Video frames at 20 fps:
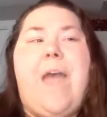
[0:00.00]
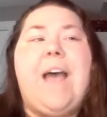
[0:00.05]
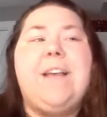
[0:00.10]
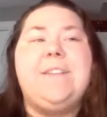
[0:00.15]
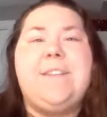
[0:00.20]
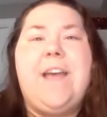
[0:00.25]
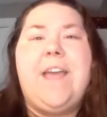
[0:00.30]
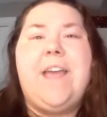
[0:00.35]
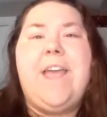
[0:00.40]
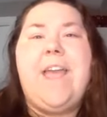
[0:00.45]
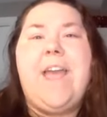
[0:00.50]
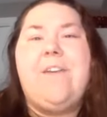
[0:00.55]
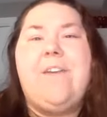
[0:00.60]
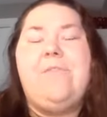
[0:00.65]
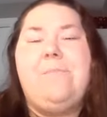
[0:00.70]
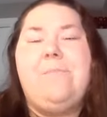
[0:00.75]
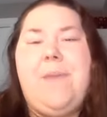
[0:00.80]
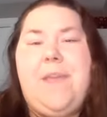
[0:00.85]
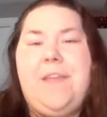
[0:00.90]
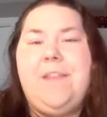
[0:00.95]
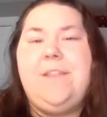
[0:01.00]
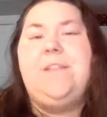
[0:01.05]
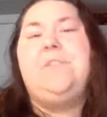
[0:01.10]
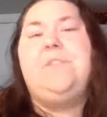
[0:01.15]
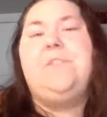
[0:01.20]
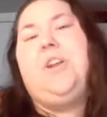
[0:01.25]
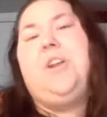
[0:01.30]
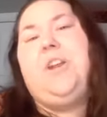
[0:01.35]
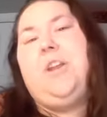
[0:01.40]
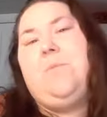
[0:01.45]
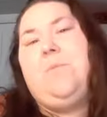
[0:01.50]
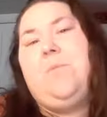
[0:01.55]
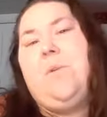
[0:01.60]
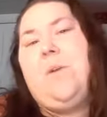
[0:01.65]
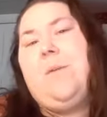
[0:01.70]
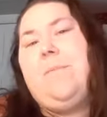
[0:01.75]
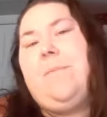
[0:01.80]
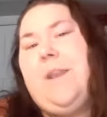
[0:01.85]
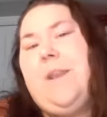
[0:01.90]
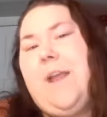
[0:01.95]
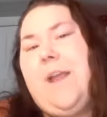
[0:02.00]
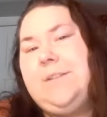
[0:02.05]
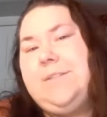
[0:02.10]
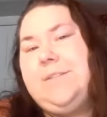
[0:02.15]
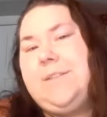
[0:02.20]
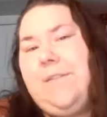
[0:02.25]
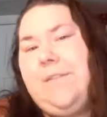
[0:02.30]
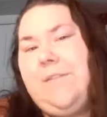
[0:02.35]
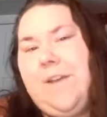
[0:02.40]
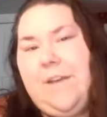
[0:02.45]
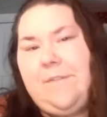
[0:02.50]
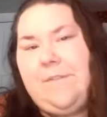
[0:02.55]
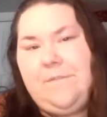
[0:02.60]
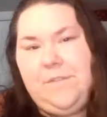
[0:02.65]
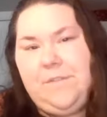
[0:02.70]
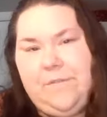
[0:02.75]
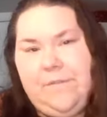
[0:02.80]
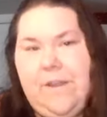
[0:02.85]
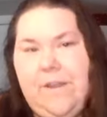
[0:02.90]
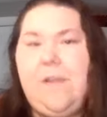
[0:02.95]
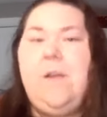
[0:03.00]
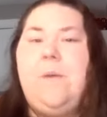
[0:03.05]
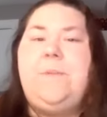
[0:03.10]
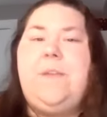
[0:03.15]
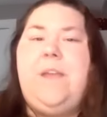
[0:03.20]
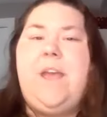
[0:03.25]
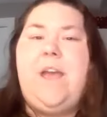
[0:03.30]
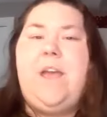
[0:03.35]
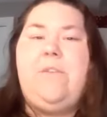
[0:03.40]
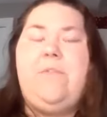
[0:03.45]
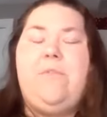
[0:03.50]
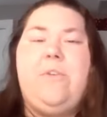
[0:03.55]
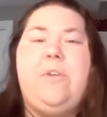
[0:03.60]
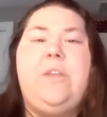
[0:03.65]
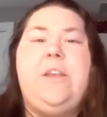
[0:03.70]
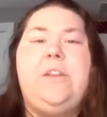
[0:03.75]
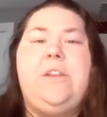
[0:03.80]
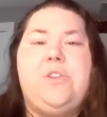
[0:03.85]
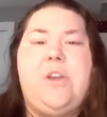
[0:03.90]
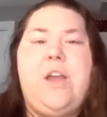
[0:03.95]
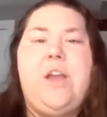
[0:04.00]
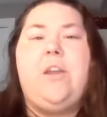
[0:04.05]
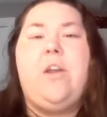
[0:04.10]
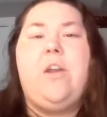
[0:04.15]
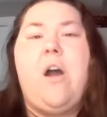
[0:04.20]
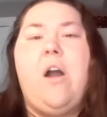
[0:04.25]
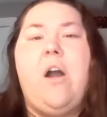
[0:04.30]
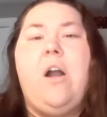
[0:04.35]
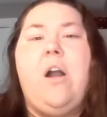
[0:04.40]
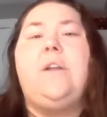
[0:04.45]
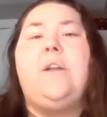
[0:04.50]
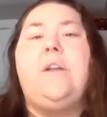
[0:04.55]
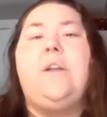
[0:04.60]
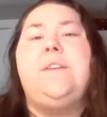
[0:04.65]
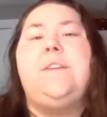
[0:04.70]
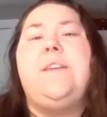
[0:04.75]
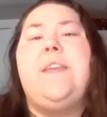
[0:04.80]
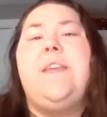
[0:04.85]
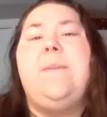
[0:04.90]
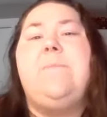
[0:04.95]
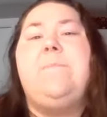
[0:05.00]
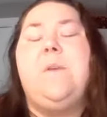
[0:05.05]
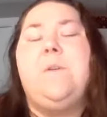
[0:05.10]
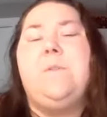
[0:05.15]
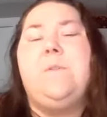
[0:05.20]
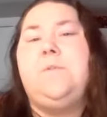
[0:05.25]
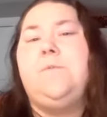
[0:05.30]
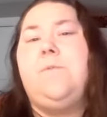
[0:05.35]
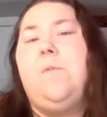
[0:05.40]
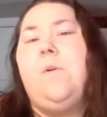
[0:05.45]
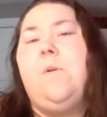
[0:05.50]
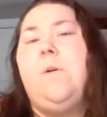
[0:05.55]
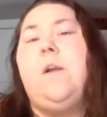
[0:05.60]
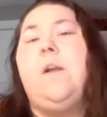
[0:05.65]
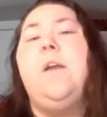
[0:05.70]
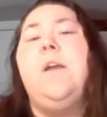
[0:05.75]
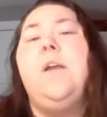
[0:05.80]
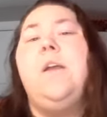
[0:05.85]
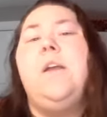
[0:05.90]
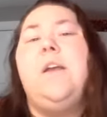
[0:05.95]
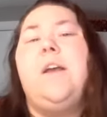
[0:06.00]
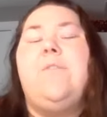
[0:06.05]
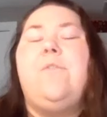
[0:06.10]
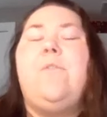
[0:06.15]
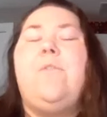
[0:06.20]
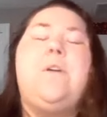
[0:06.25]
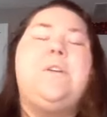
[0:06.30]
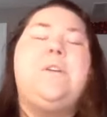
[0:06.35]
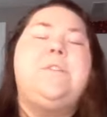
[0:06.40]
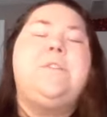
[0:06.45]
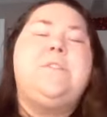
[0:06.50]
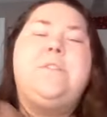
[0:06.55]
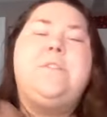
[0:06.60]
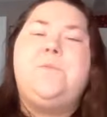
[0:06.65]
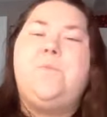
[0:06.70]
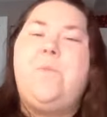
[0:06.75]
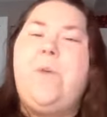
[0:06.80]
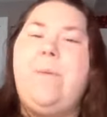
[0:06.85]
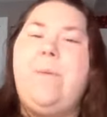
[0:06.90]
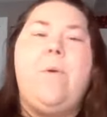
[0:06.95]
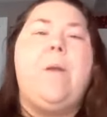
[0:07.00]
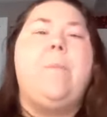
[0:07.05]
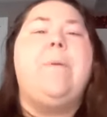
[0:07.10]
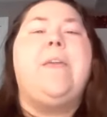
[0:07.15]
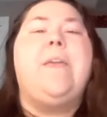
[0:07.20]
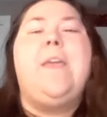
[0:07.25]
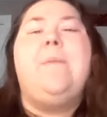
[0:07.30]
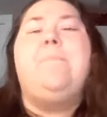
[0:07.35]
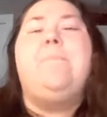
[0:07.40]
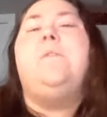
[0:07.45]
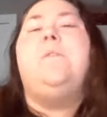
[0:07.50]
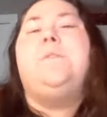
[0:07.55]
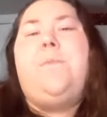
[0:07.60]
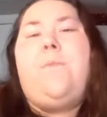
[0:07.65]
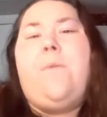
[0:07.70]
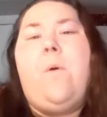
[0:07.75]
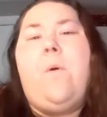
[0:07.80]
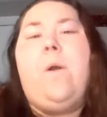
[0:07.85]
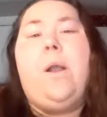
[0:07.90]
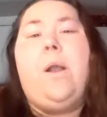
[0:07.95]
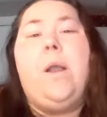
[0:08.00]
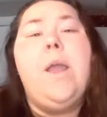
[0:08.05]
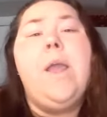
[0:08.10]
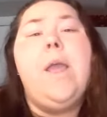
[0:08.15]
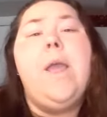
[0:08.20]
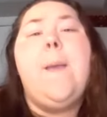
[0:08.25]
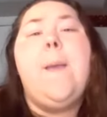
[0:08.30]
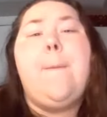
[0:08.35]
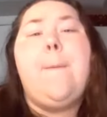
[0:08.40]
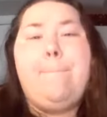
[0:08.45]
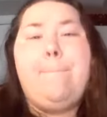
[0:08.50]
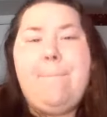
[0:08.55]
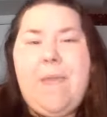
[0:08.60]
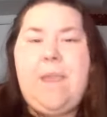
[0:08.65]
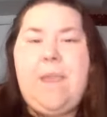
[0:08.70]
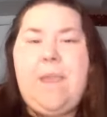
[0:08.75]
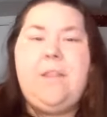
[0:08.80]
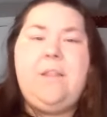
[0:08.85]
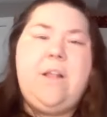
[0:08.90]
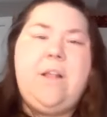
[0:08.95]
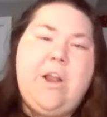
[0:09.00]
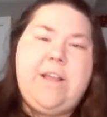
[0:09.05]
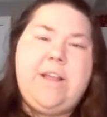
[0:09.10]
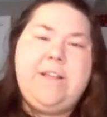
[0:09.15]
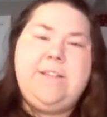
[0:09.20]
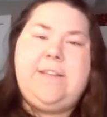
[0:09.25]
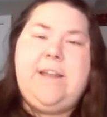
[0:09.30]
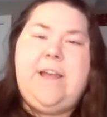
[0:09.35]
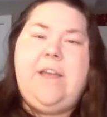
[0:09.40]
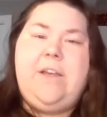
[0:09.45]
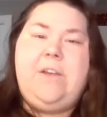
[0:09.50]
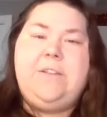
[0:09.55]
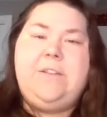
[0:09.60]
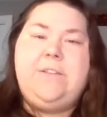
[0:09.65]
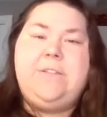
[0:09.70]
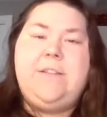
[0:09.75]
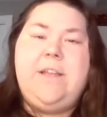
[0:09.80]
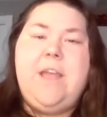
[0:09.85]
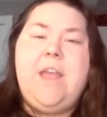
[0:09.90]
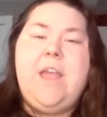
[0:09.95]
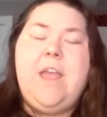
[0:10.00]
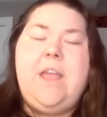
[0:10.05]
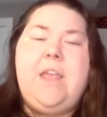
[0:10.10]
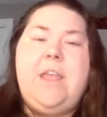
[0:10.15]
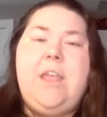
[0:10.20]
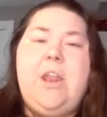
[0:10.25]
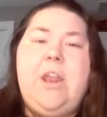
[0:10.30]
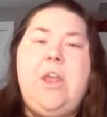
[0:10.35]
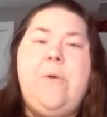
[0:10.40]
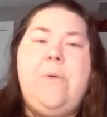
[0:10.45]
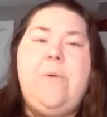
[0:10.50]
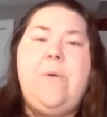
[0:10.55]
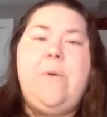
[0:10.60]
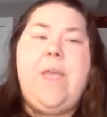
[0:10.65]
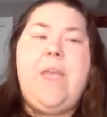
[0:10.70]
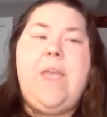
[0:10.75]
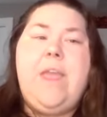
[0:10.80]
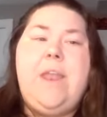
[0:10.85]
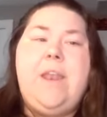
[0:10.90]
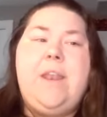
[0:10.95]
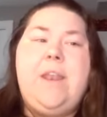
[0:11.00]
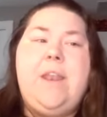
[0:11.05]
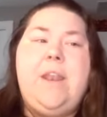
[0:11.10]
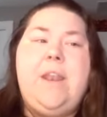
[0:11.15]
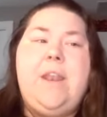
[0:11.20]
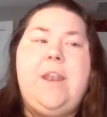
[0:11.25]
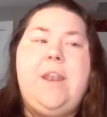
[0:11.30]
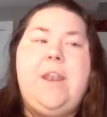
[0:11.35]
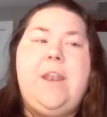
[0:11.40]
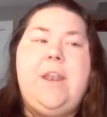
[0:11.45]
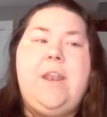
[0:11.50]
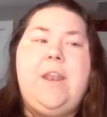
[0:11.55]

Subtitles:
as I have made this training program and as I have developed it, I've really tried hard to keep those 4. Of course, there's way more, but keep those 4 main learning styles, in